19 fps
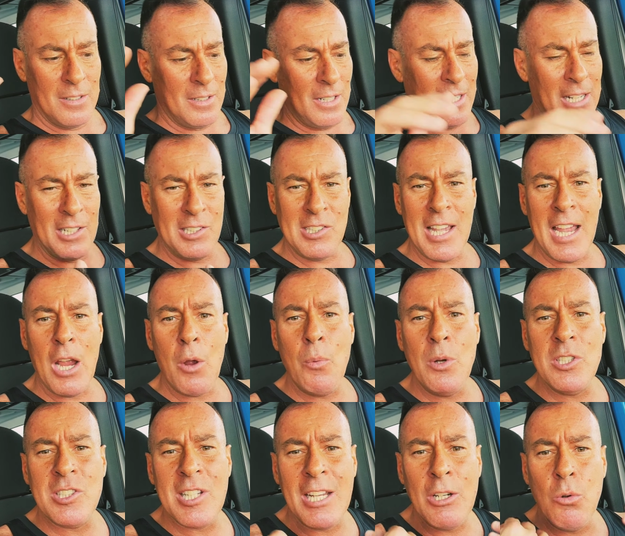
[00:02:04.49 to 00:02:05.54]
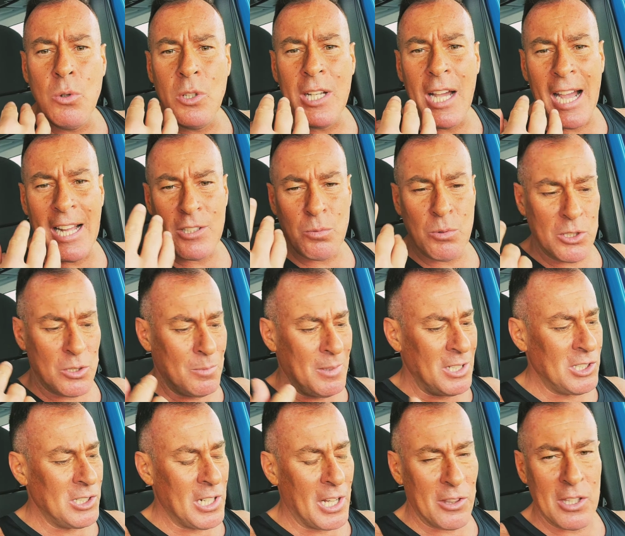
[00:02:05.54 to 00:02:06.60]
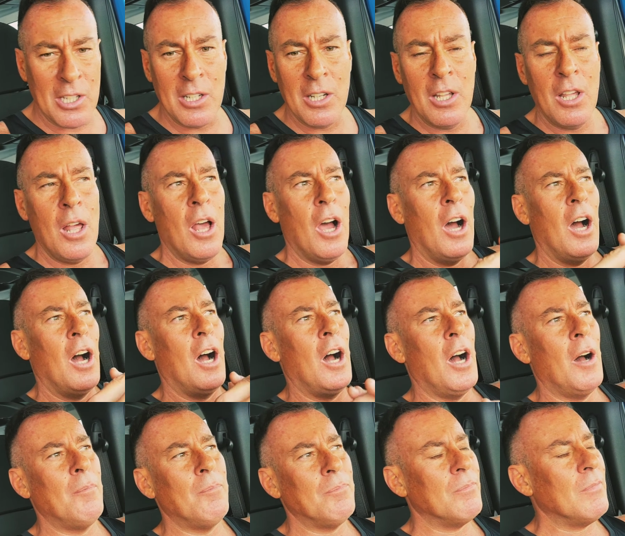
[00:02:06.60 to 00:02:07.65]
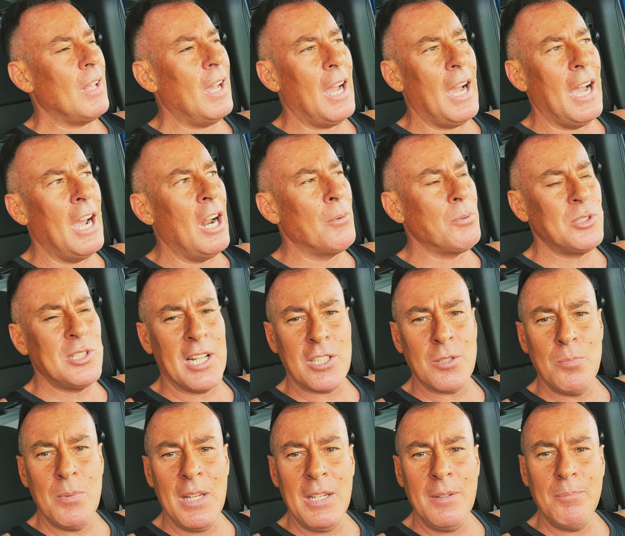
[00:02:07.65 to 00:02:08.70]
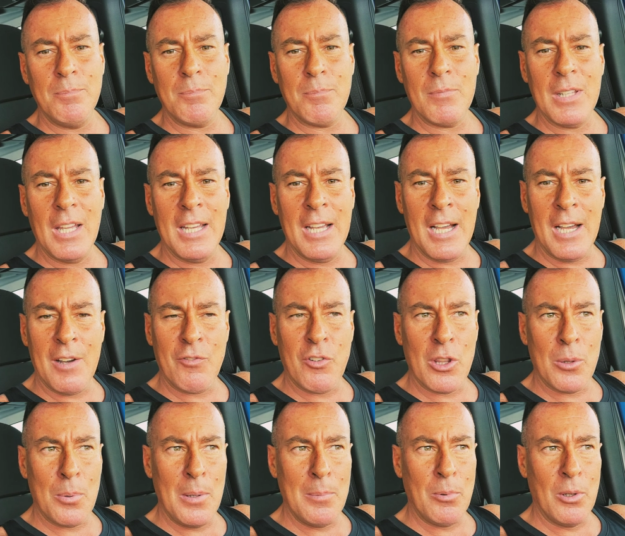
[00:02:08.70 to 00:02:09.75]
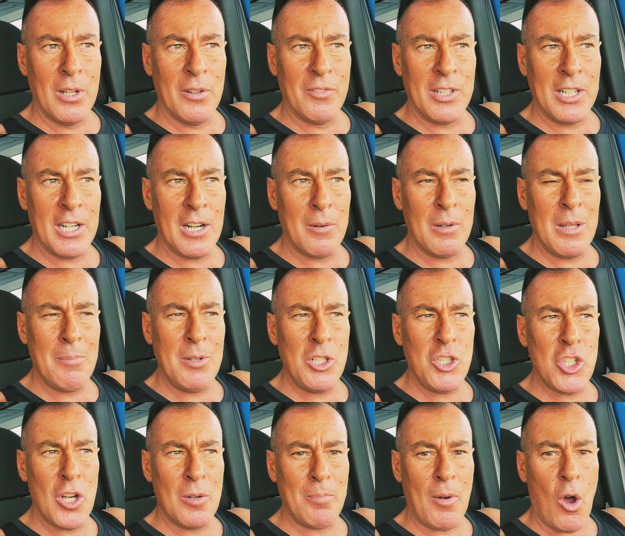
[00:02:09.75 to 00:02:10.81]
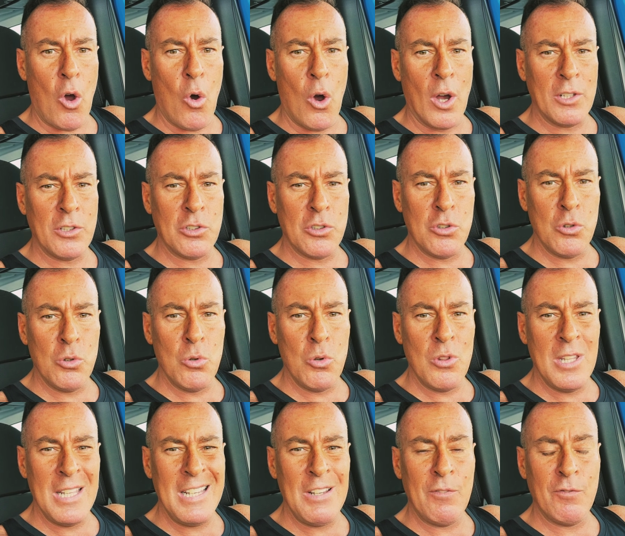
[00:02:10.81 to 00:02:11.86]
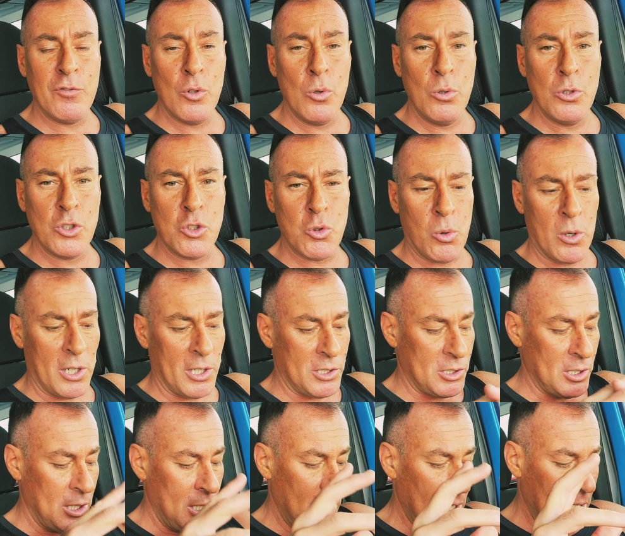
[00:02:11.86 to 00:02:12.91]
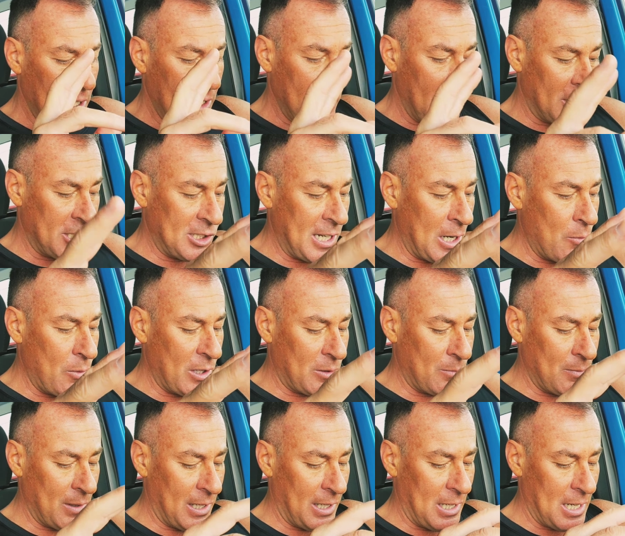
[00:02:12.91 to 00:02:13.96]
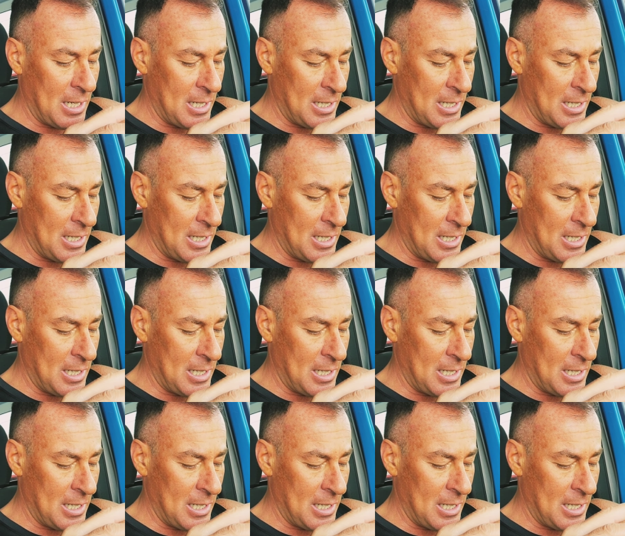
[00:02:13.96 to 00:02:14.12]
In Italian, we say un gas, which means nothing. It upsets me for the people living here. Let me jump on to the food shortage. Now, stay with me.